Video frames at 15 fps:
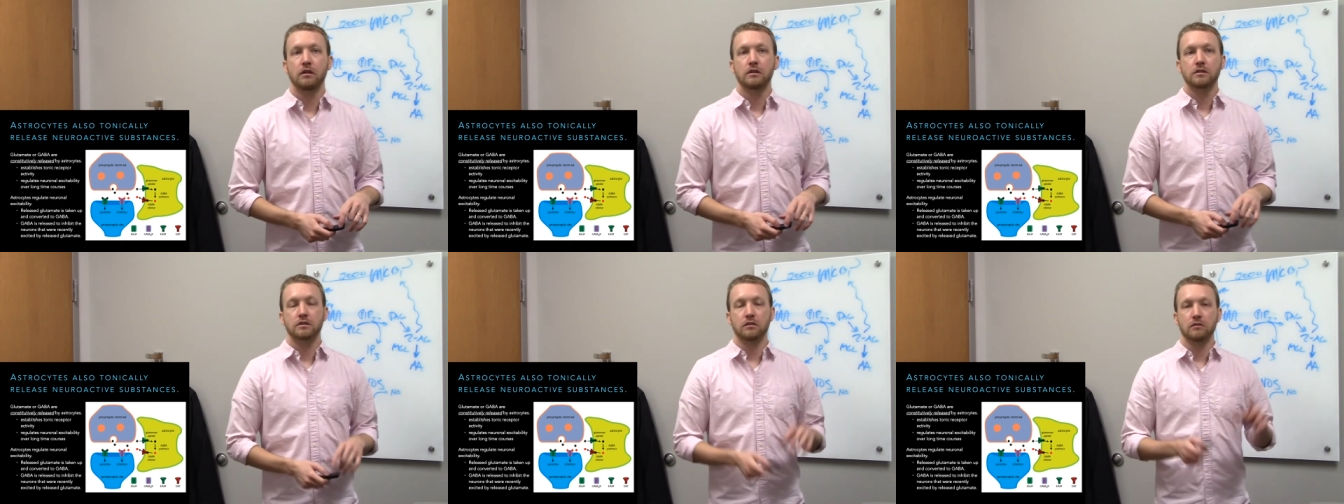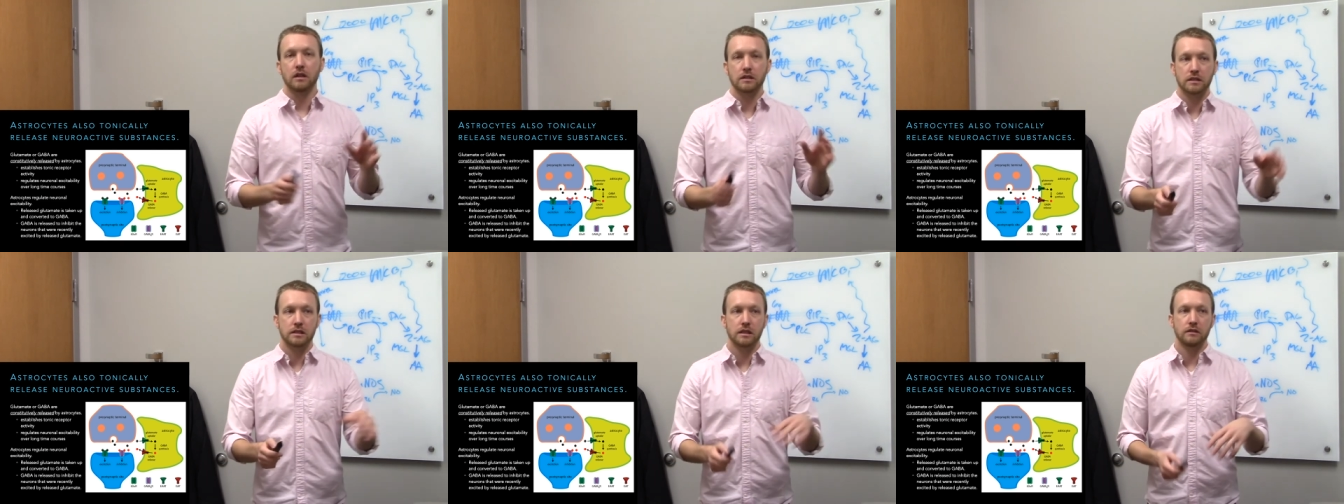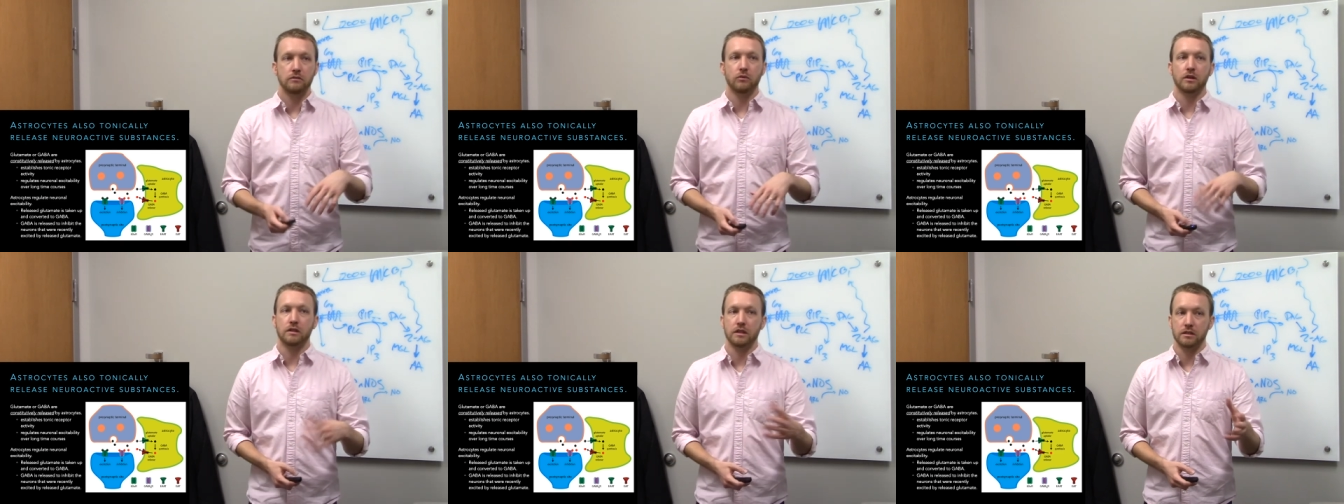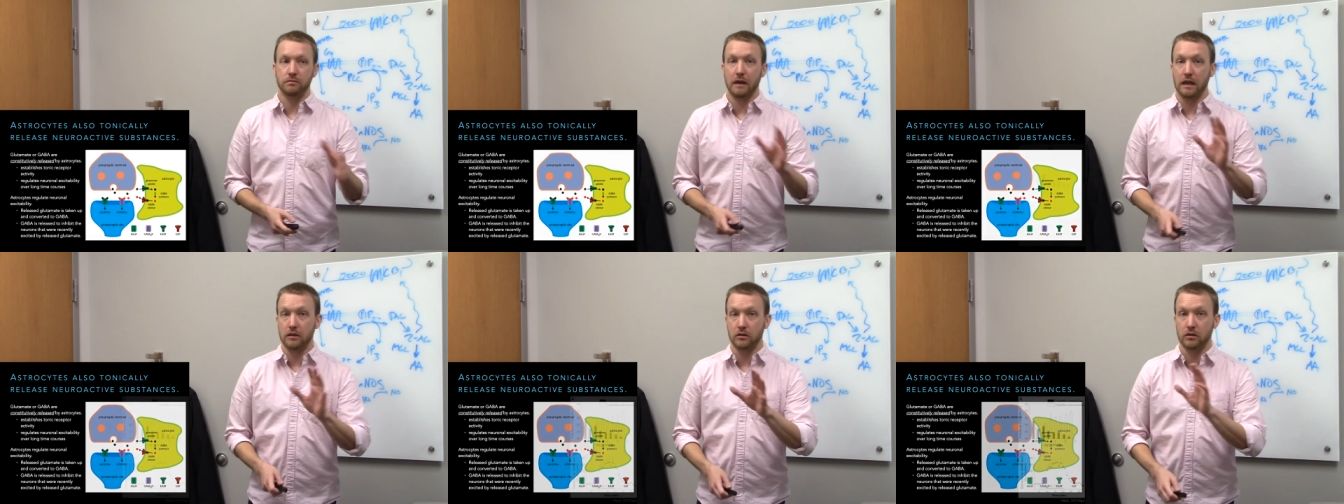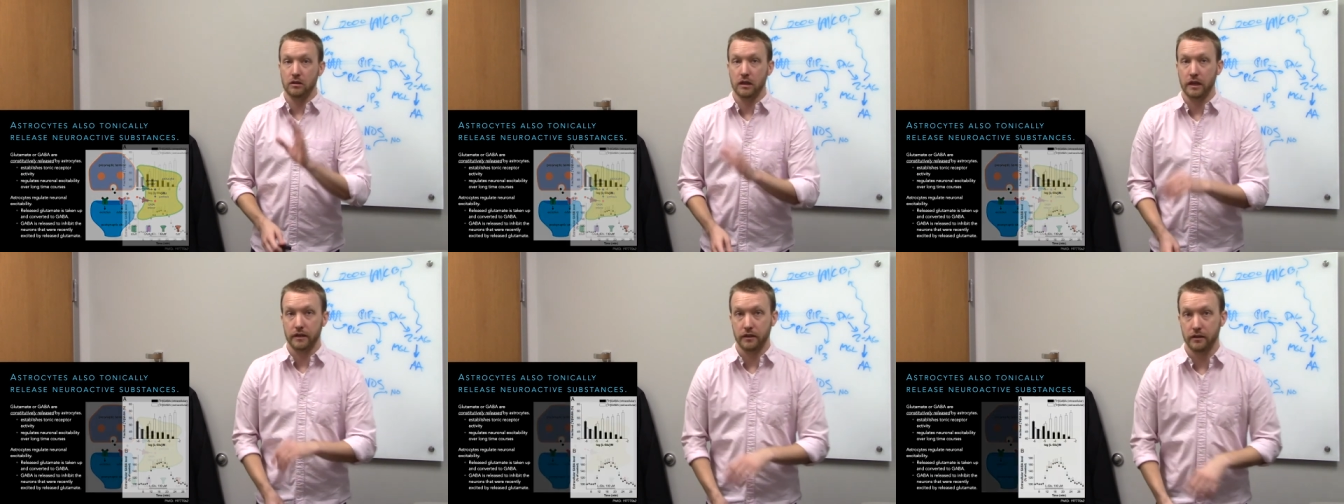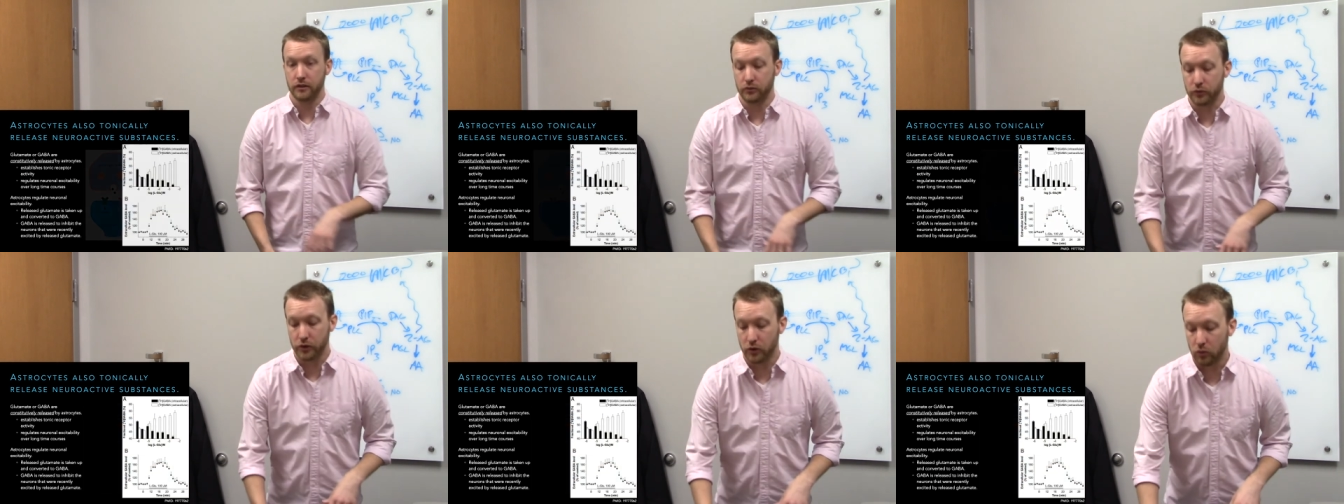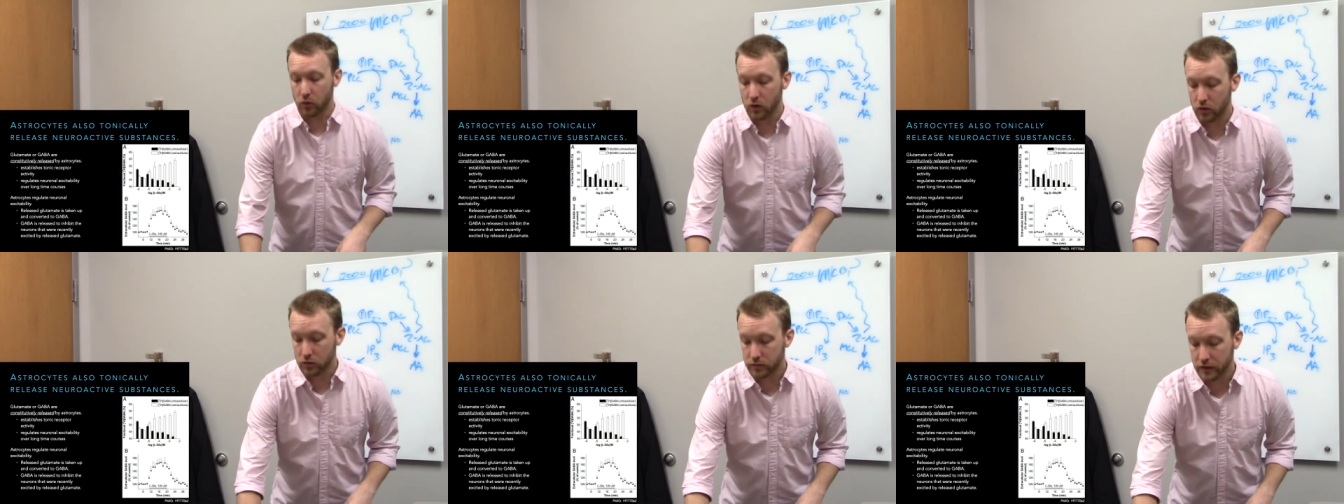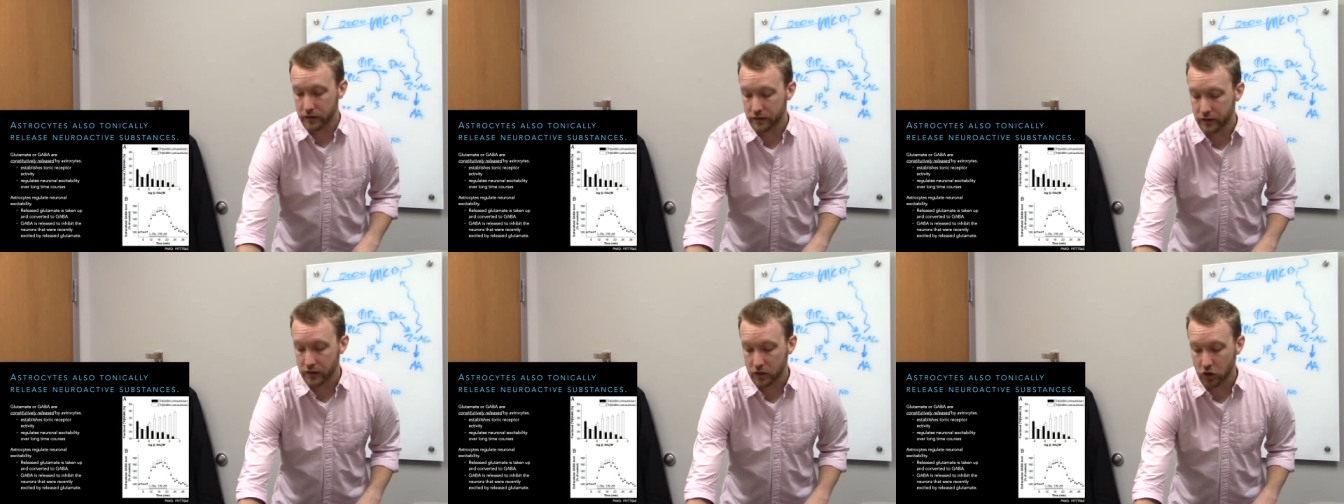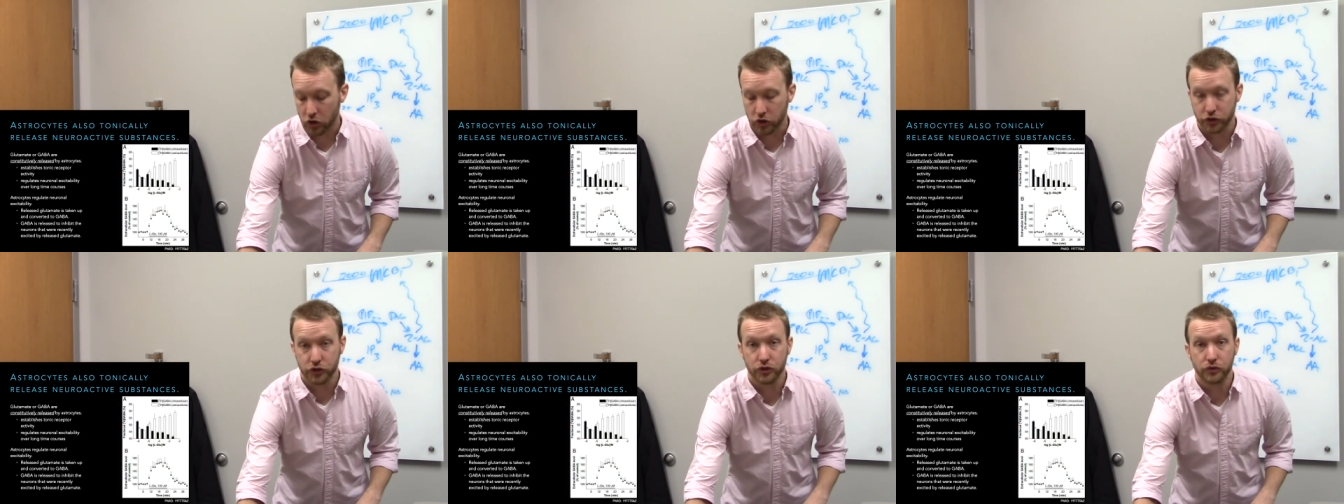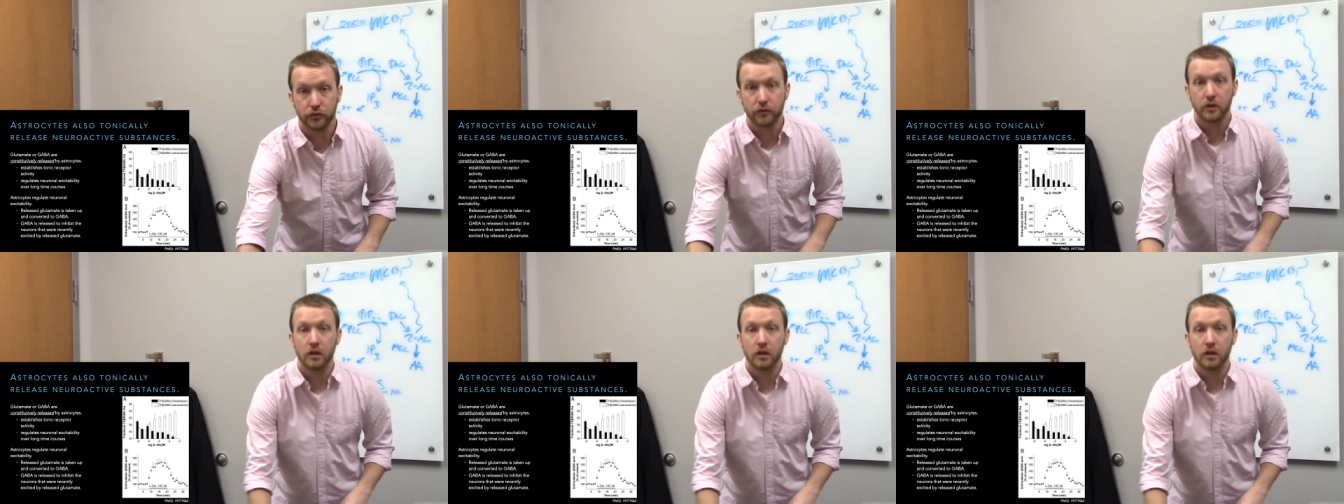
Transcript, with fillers: So let's see what this might look like in the real world rather than a cartoon.